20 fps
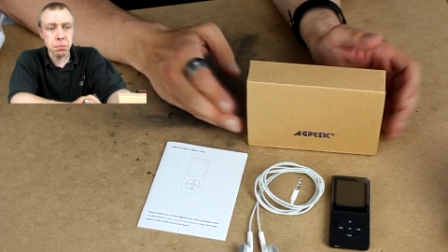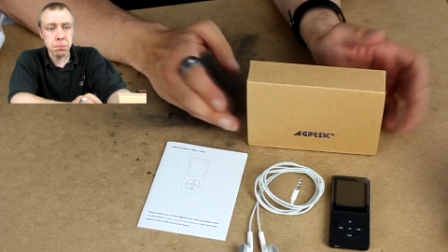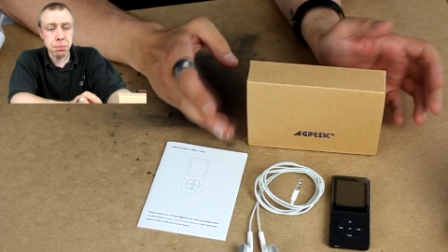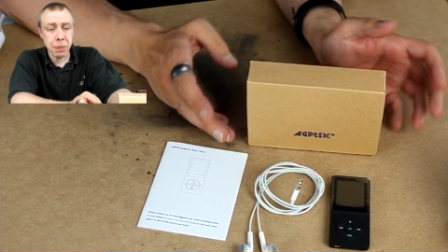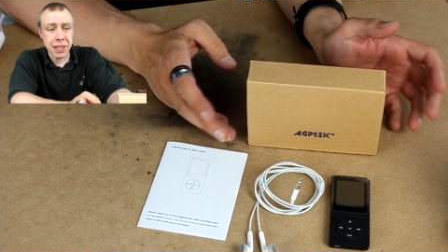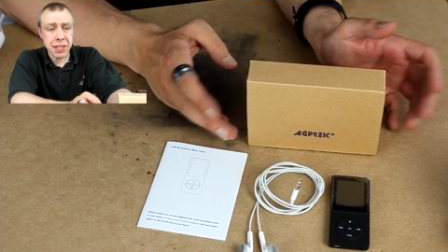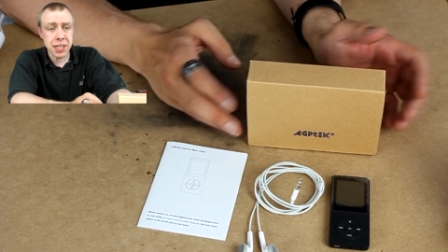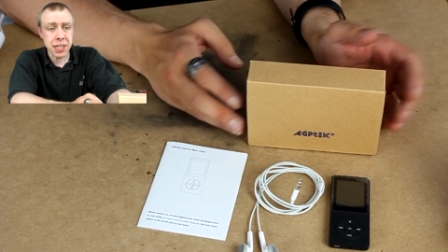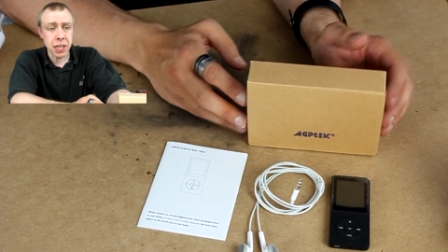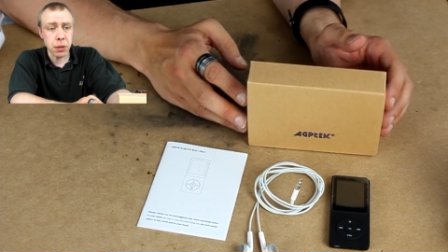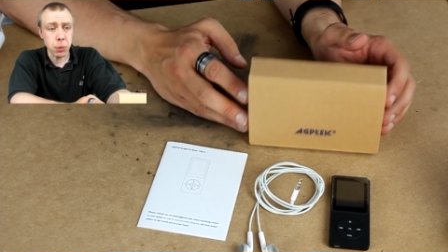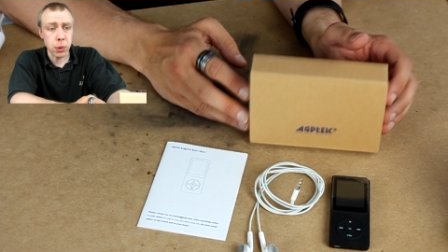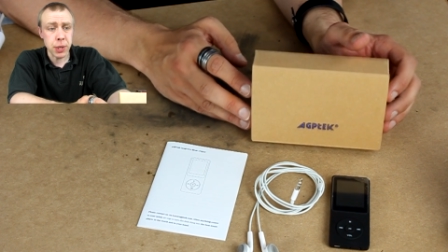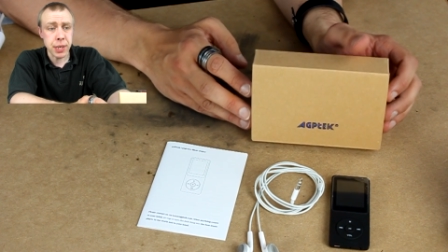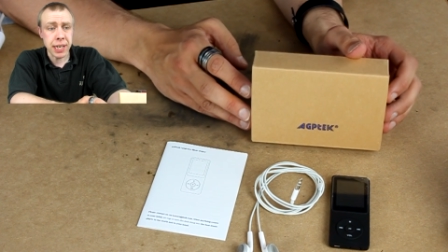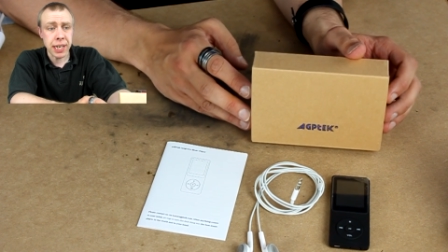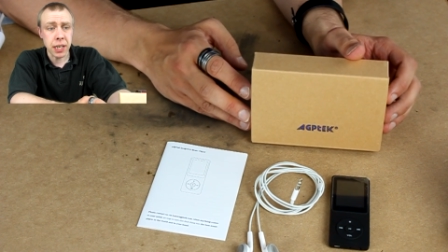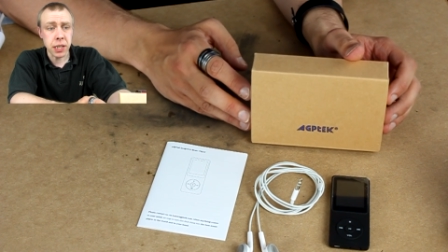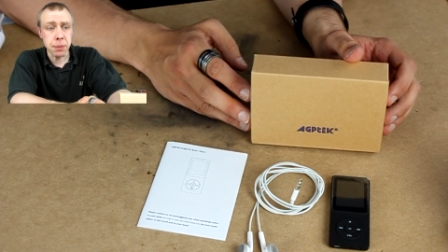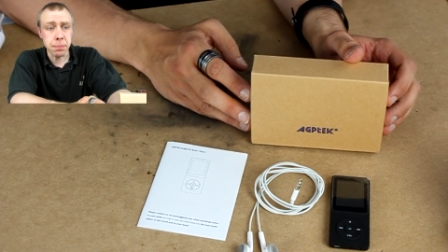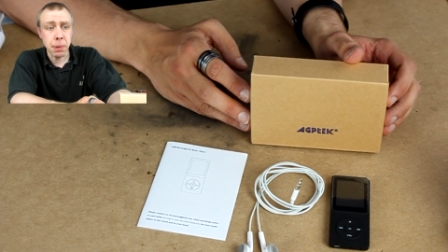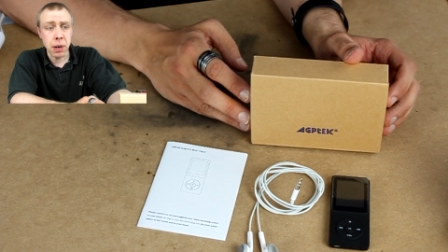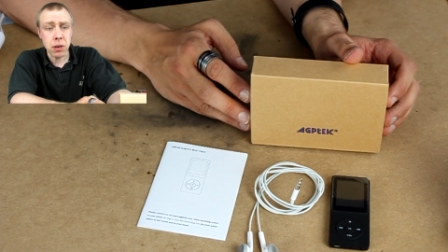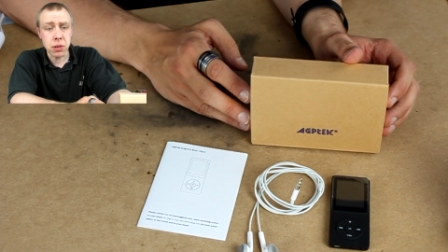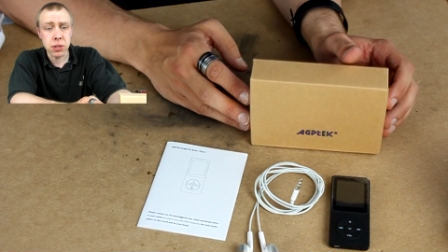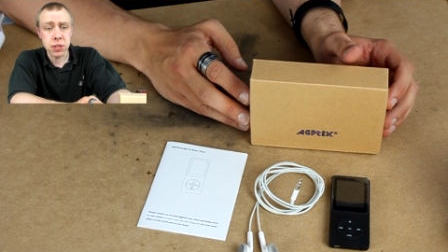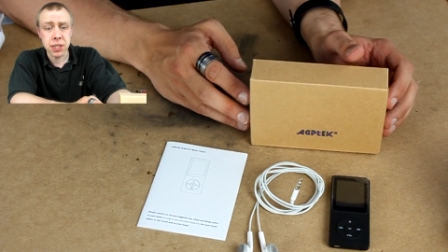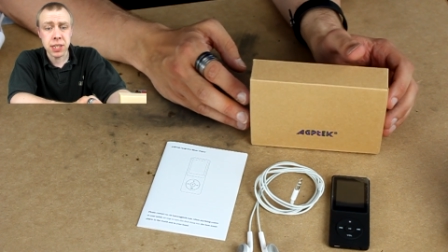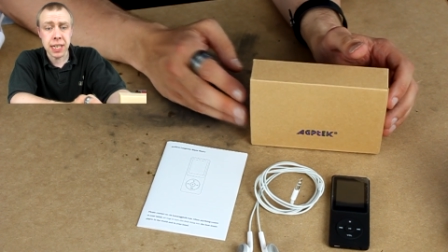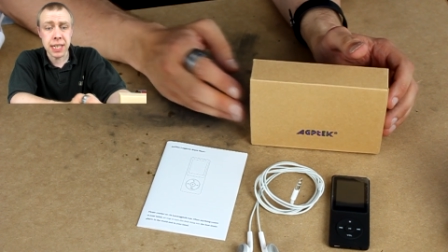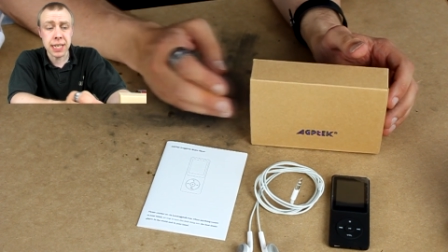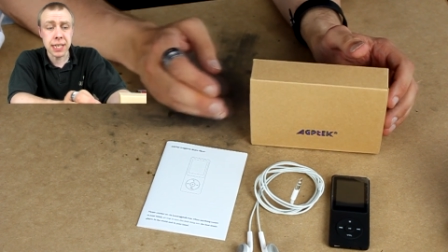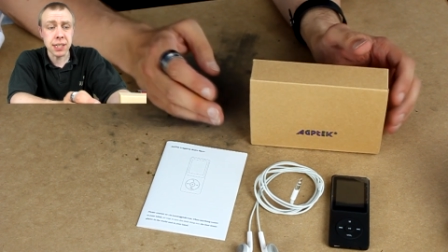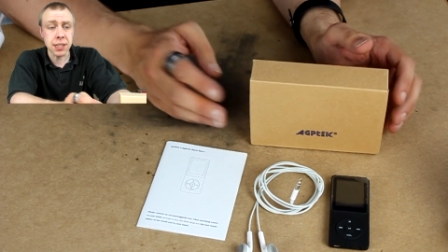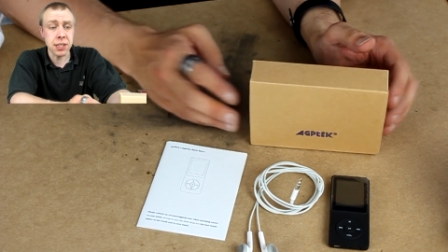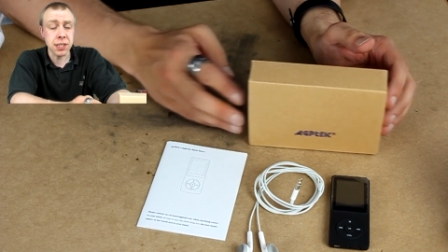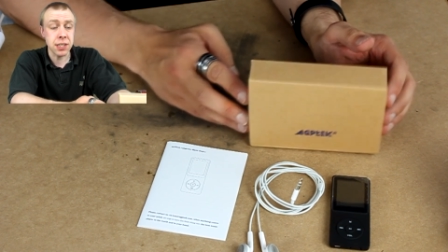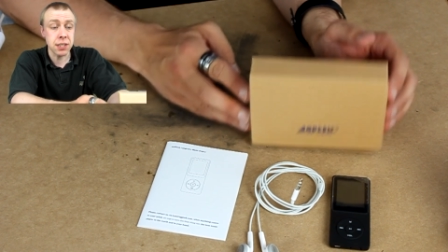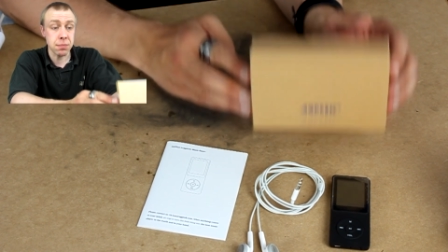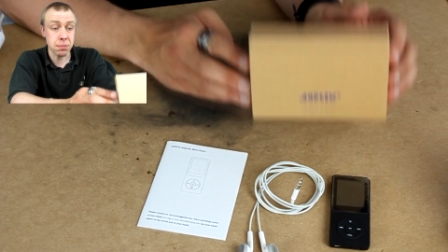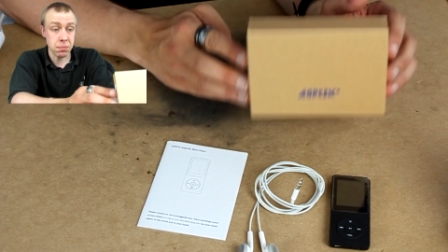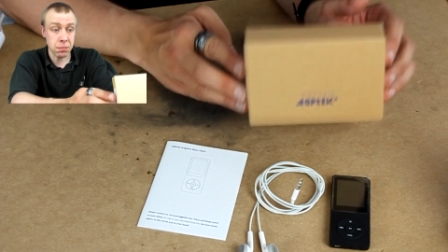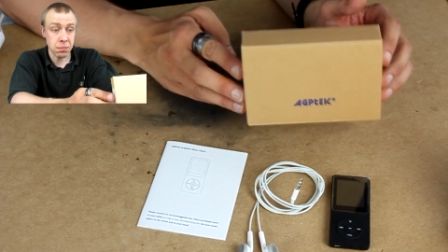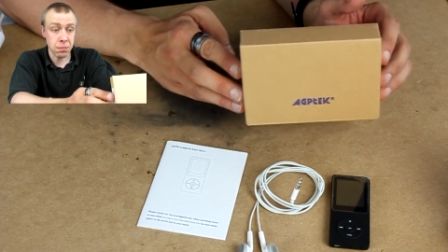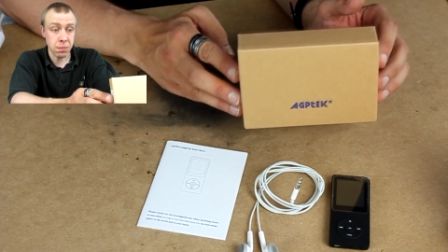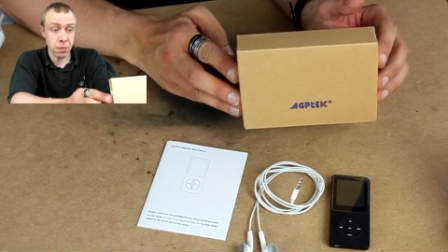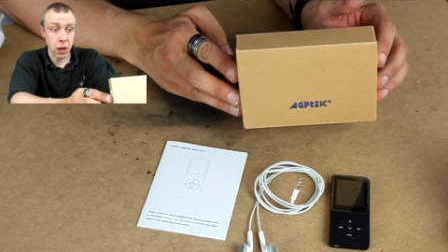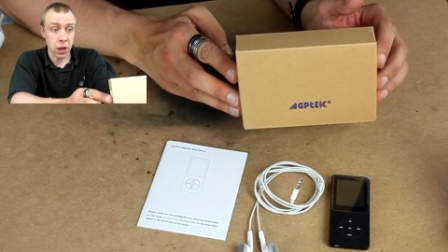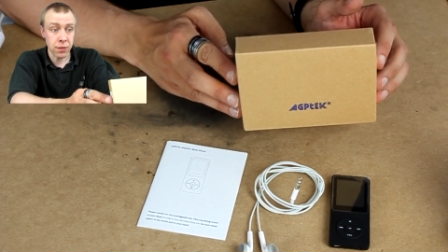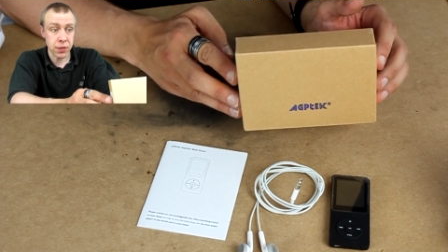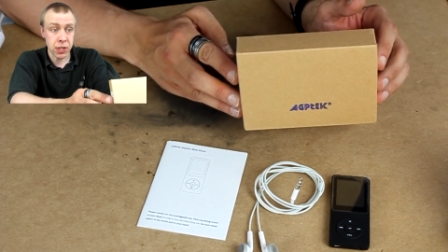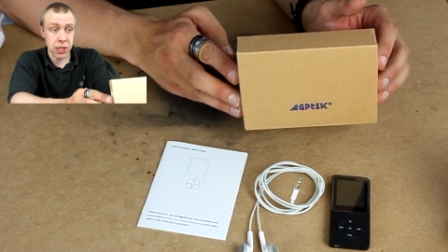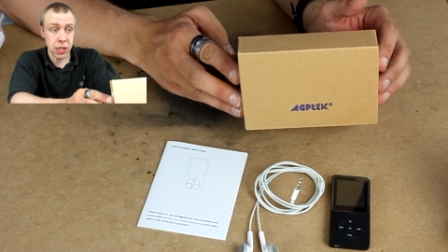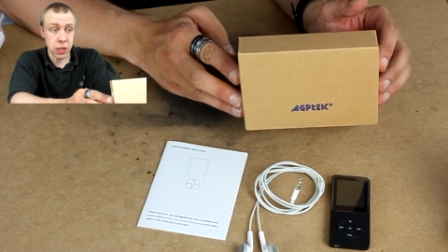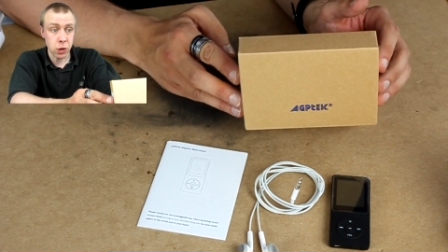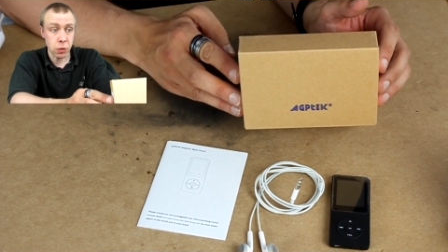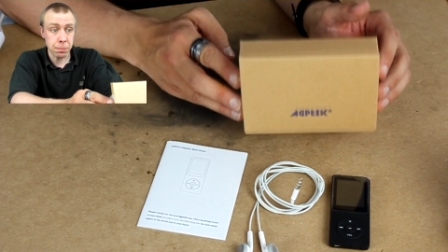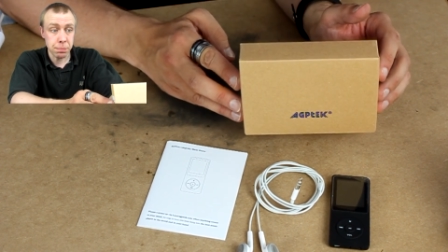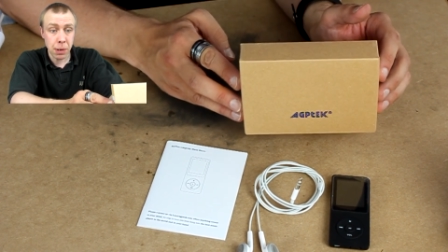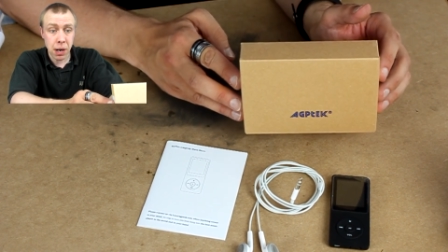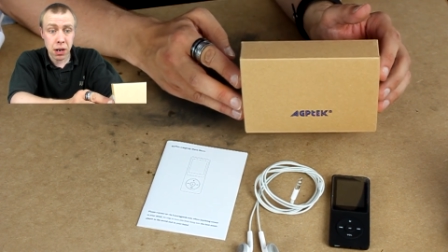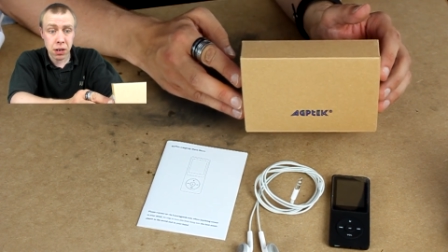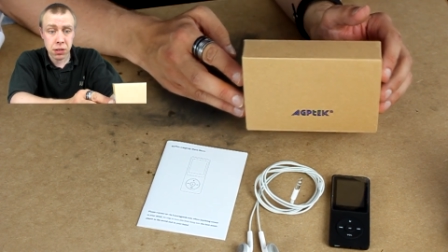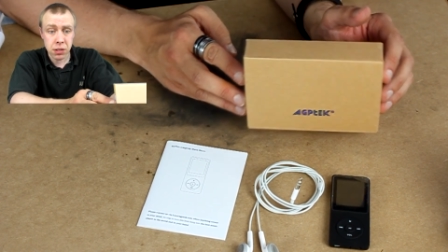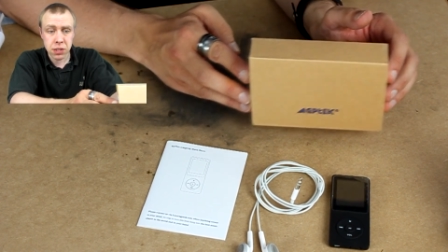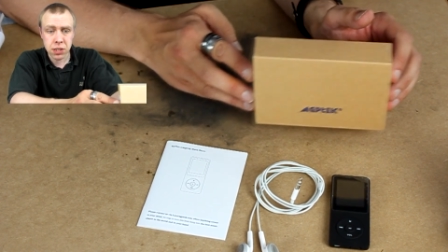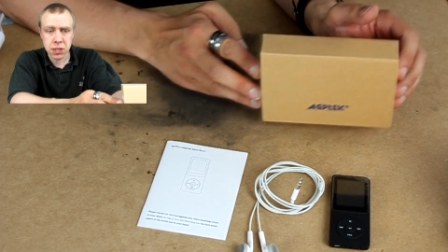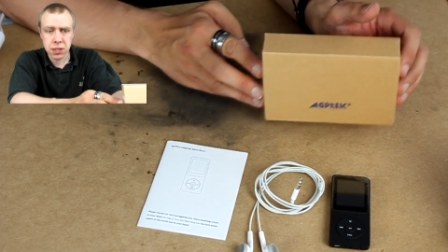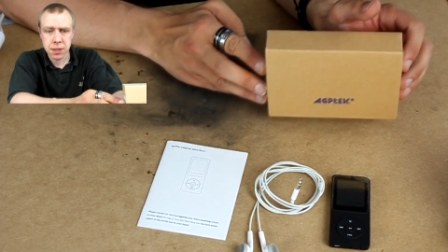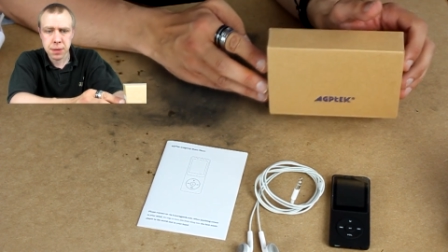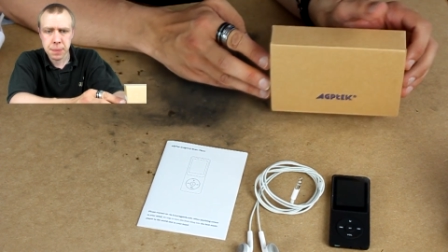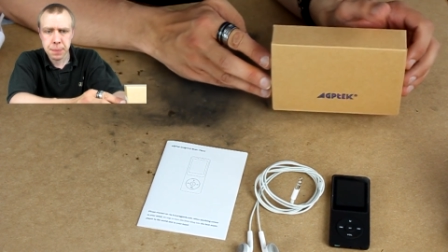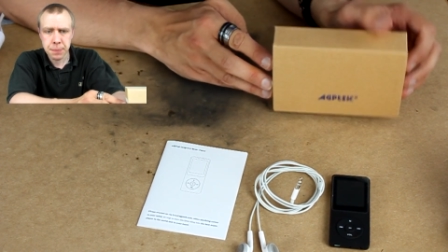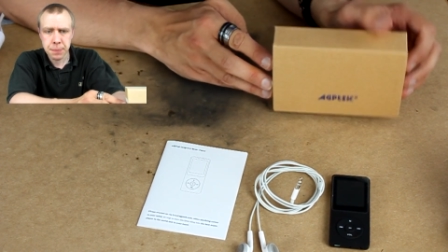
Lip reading: Basically what you get in the box is obviously your box.